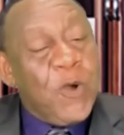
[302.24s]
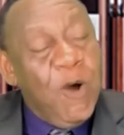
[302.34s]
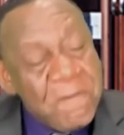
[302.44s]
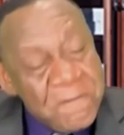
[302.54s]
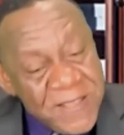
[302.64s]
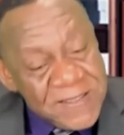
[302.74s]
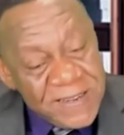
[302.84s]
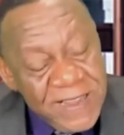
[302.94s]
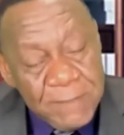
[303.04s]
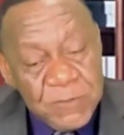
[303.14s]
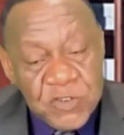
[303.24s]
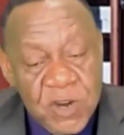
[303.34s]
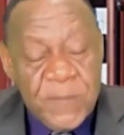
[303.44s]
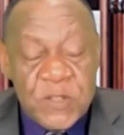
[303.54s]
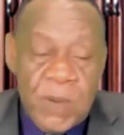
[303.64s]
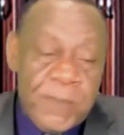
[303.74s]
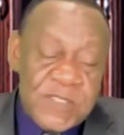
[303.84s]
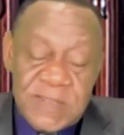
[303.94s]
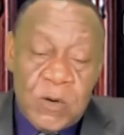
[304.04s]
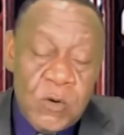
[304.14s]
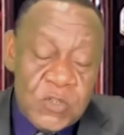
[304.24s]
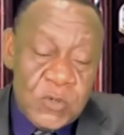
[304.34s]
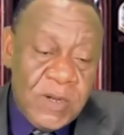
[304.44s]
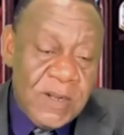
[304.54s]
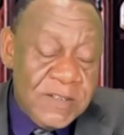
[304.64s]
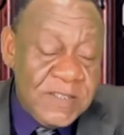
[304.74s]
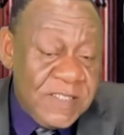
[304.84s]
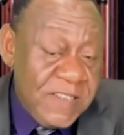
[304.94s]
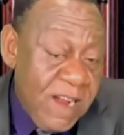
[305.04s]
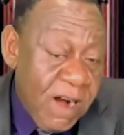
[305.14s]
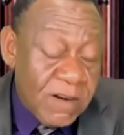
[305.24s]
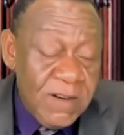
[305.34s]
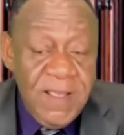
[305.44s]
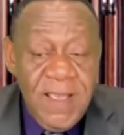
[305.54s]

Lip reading: convincing him to drop his weapons and go to the DDR.